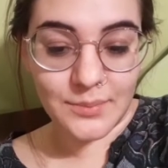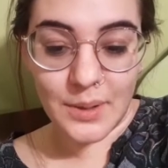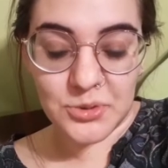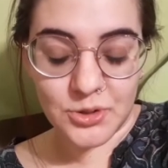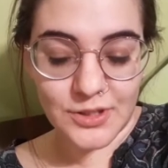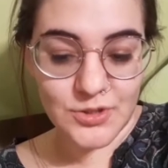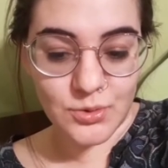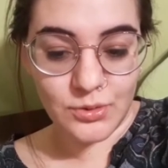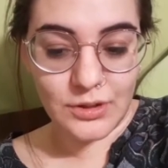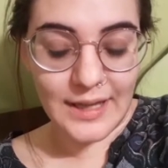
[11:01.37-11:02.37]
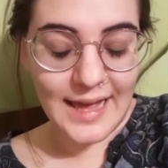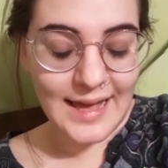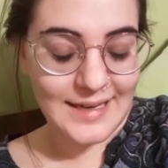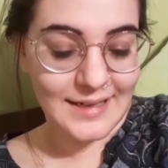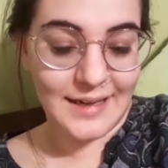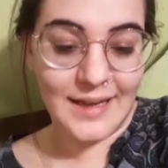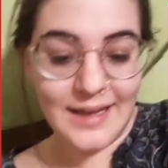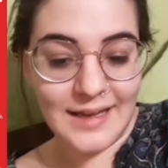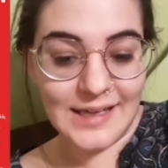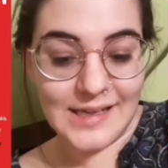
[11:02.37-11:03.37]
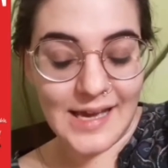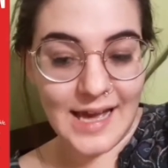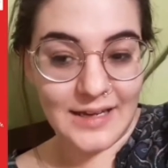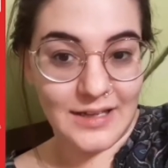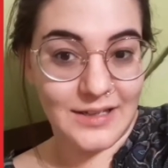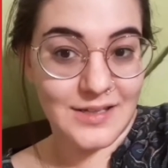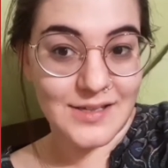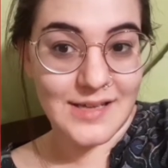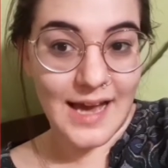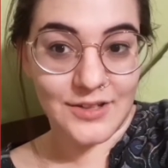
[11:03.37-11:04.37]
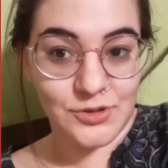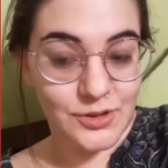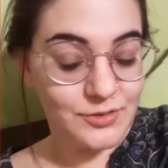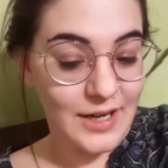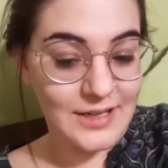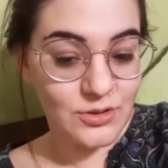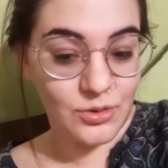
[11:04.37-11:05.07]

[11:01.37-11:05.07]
a preparatory school and he and his ex girlfriend,